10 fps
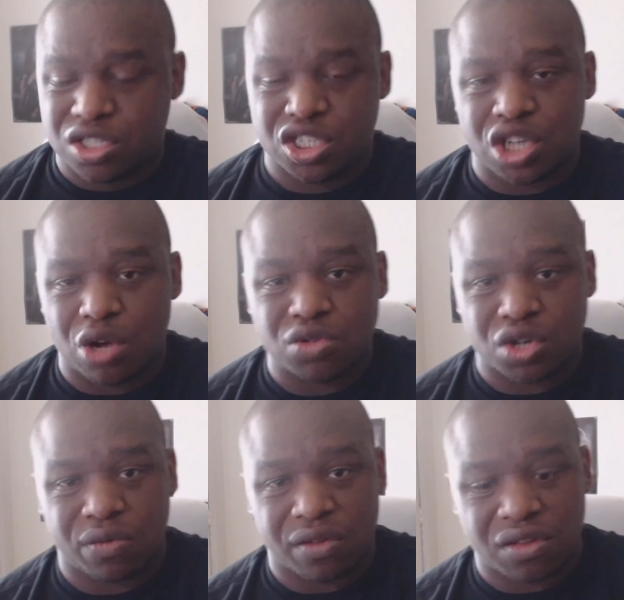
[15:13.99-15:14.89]

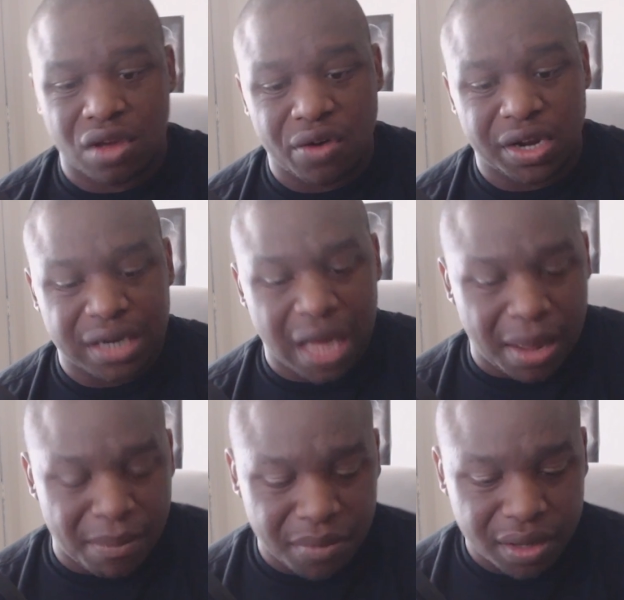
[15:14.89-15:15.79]
shoulder was going
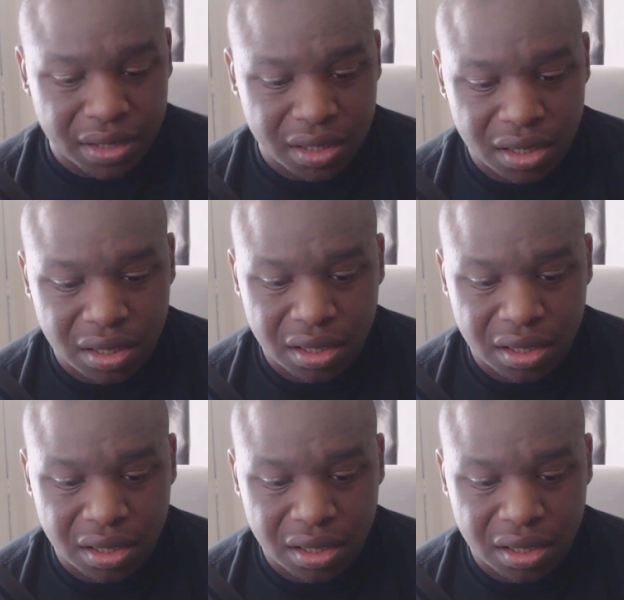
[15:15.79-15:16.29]
numb